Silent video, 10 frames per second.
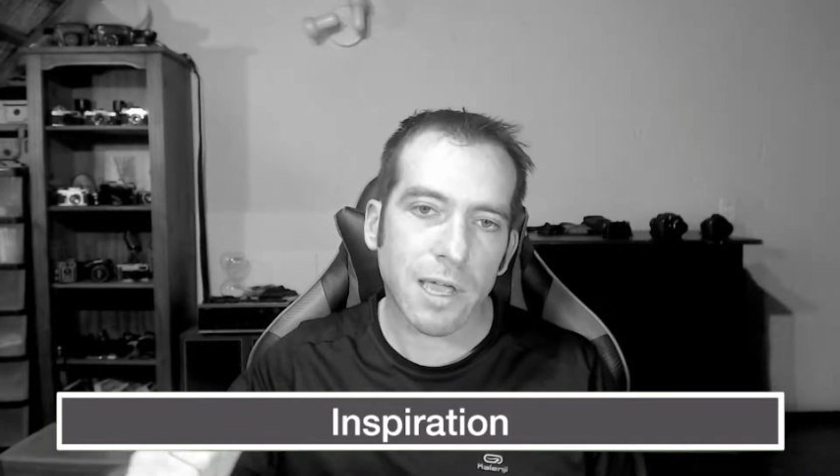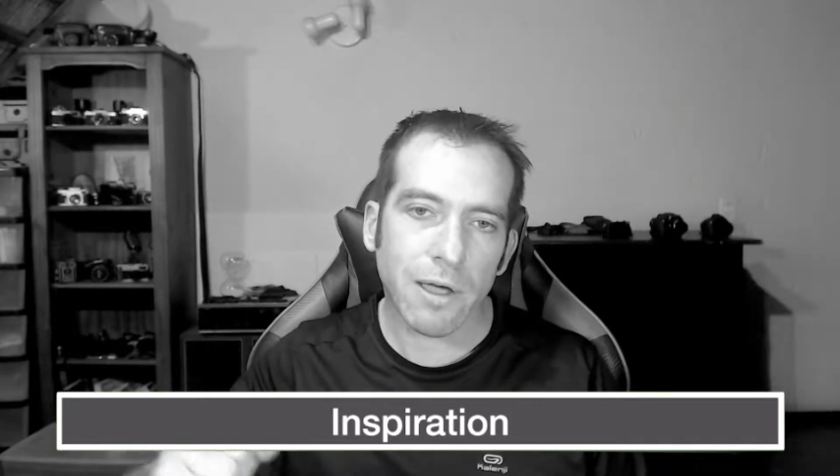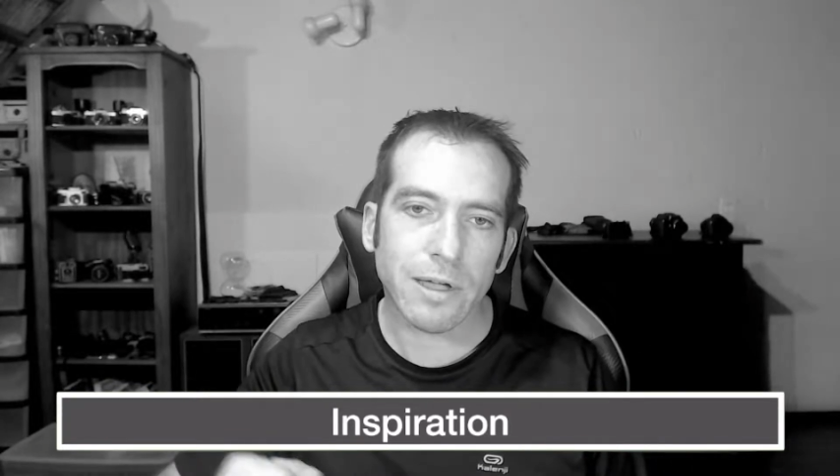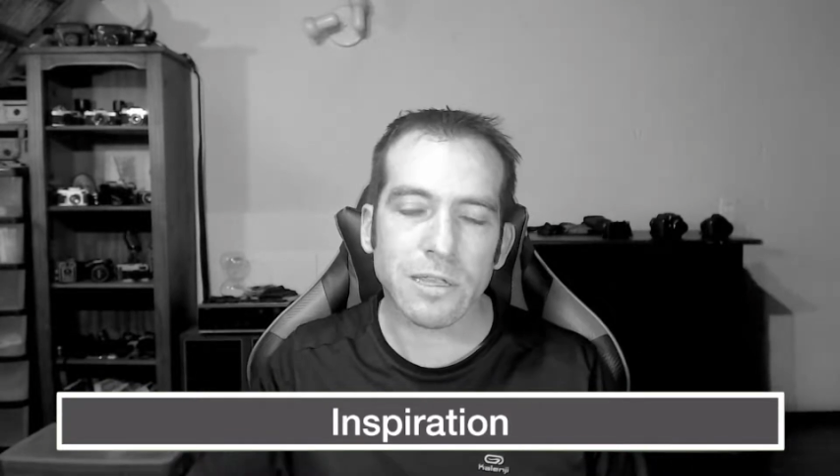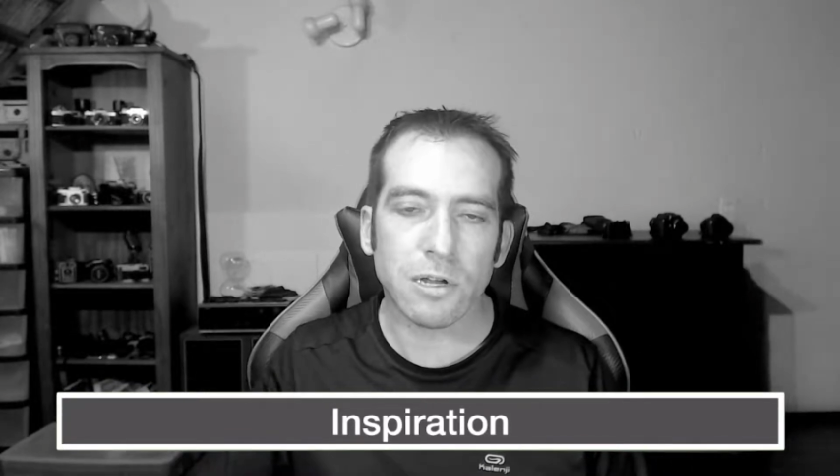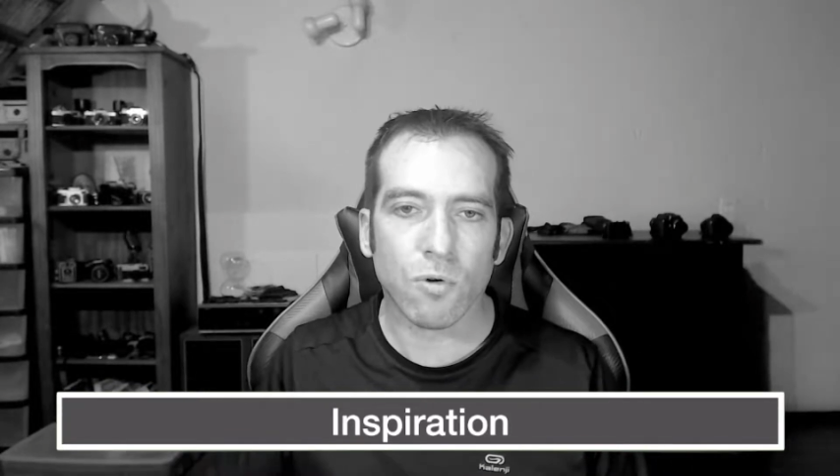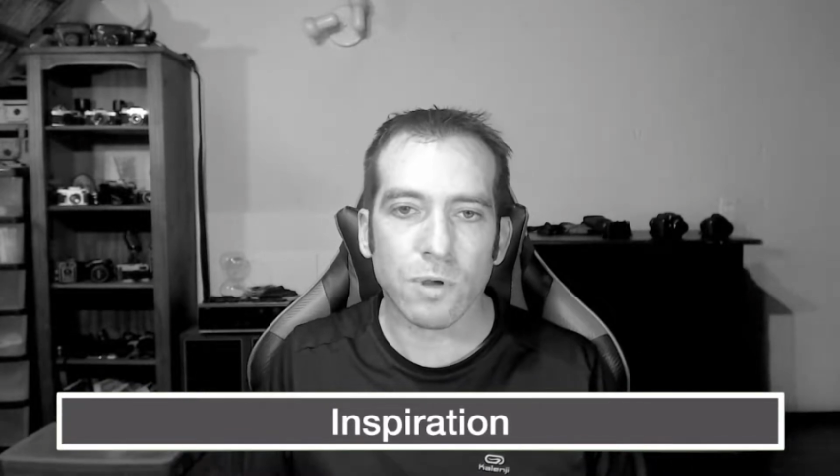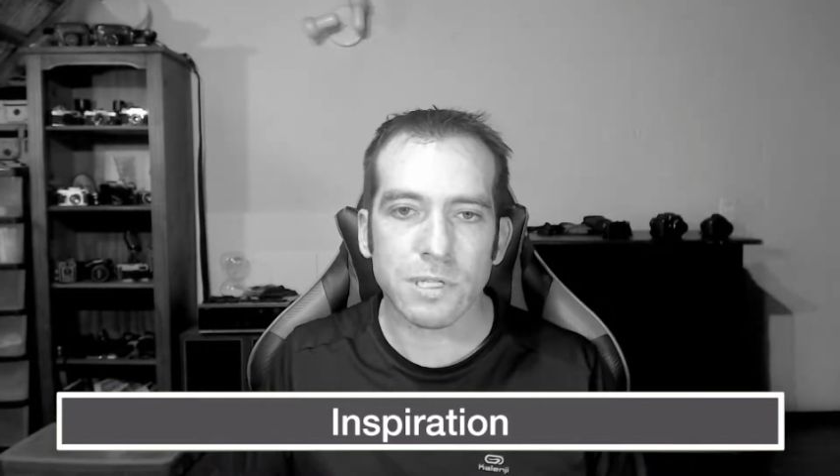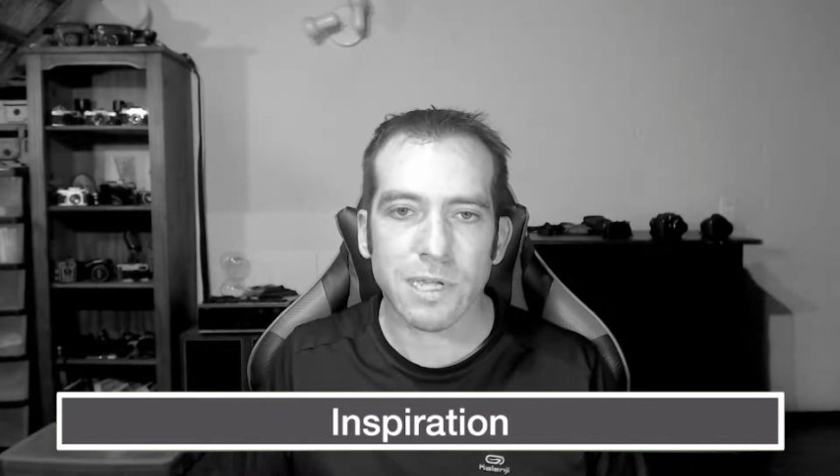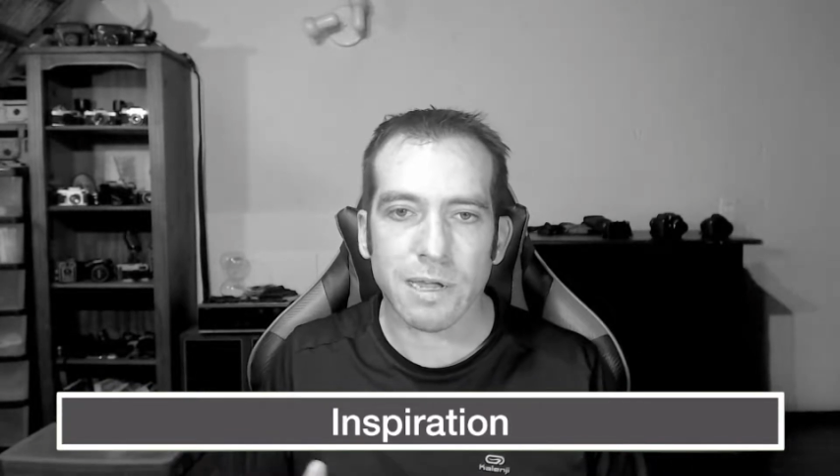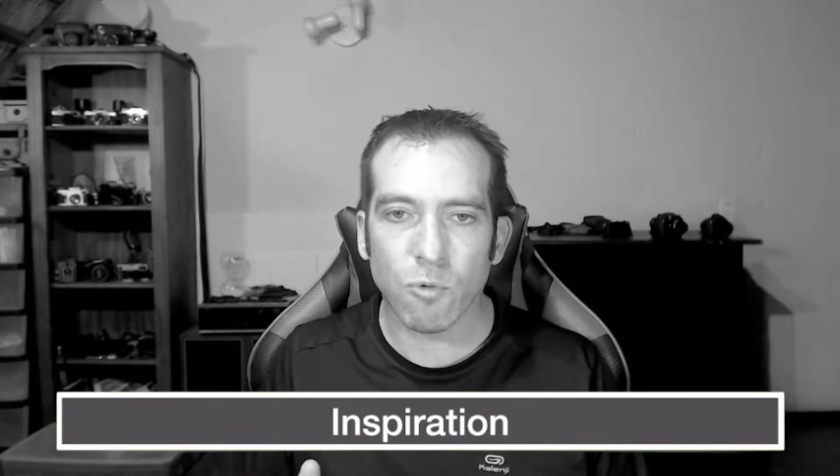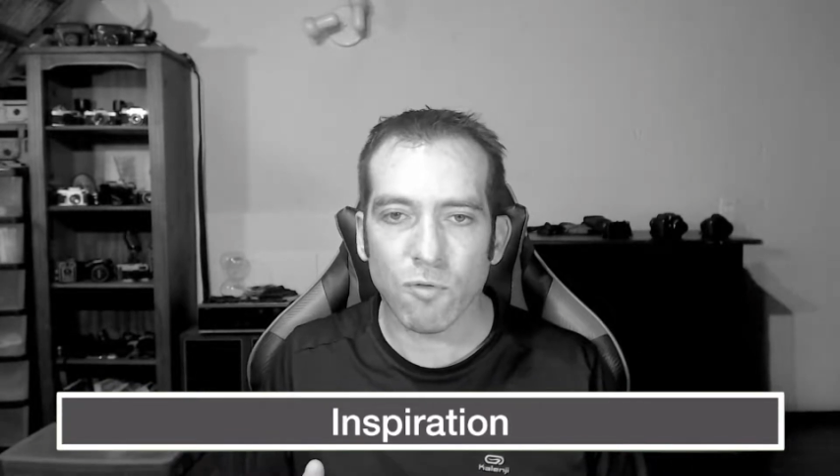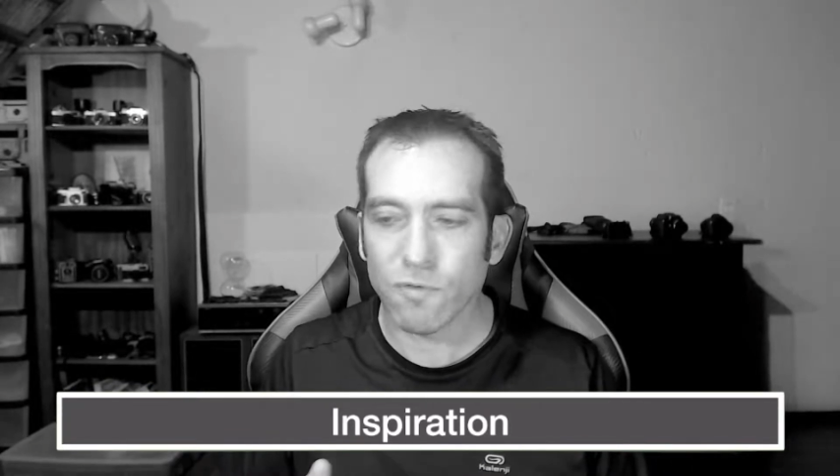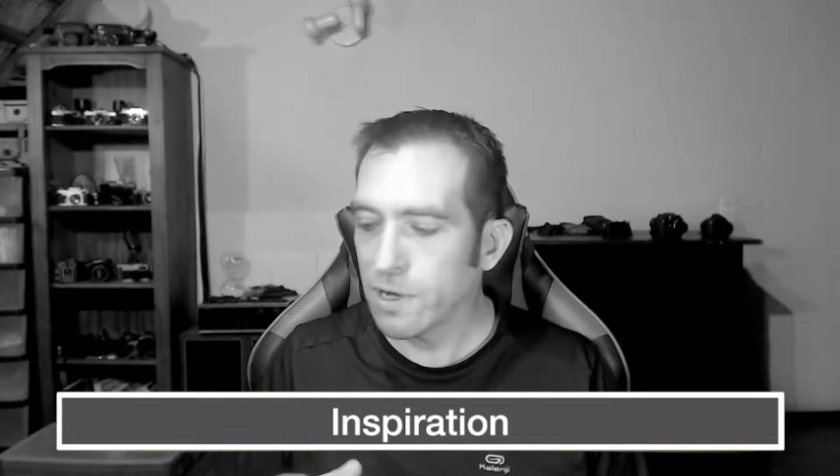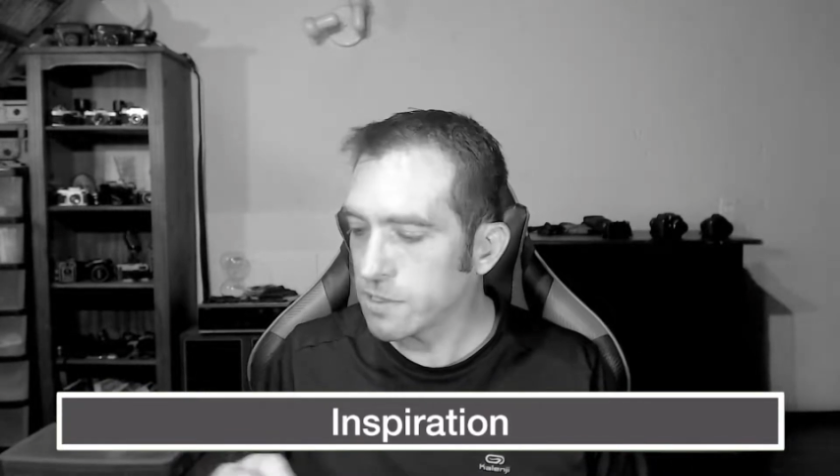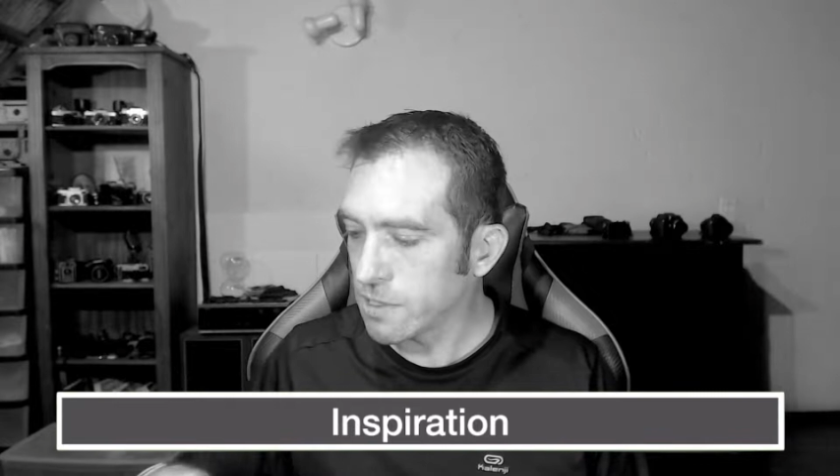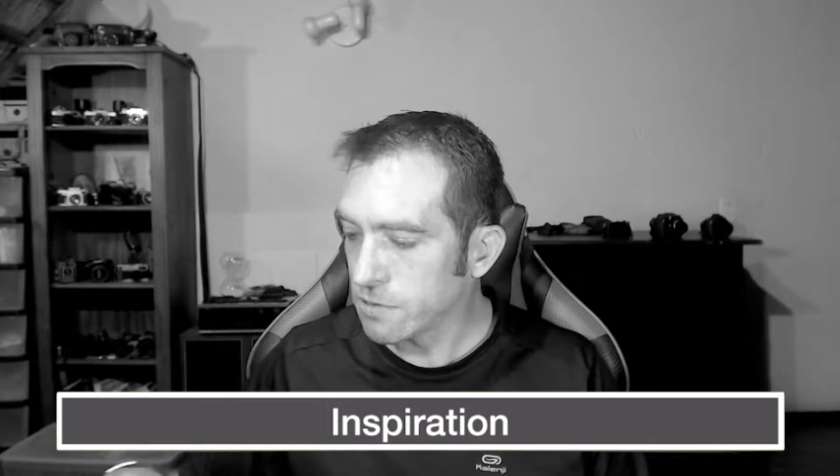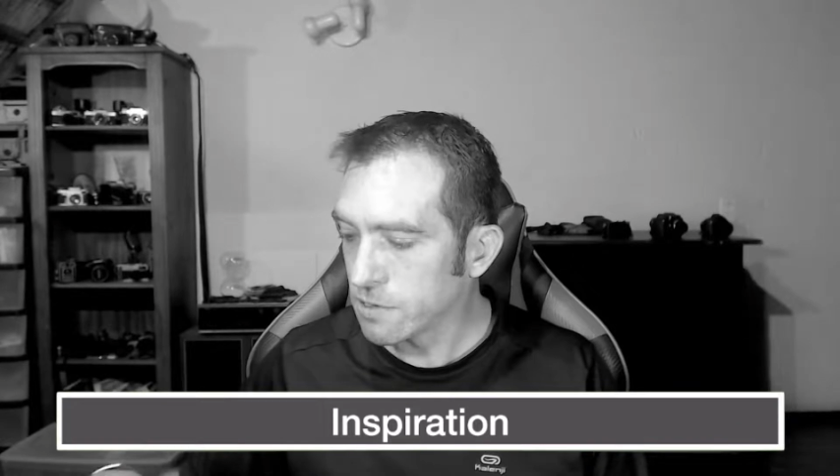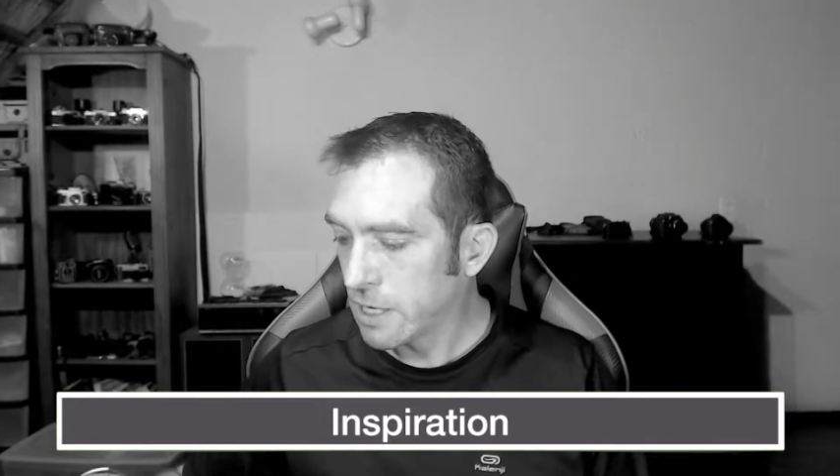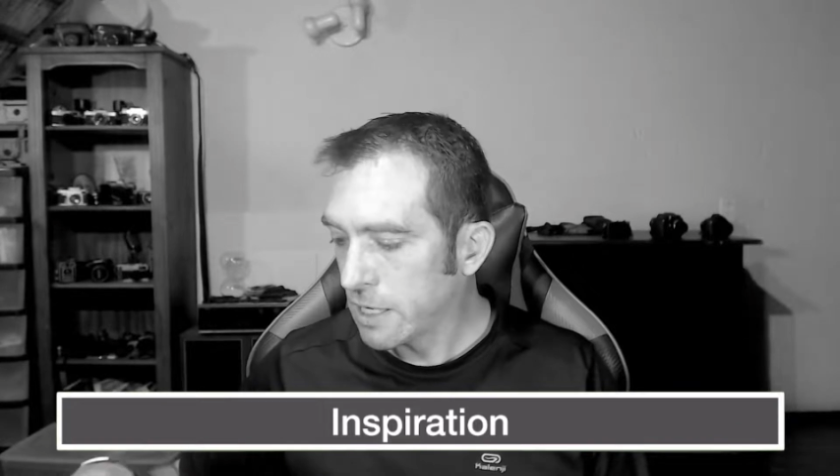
go out the door and take more photos.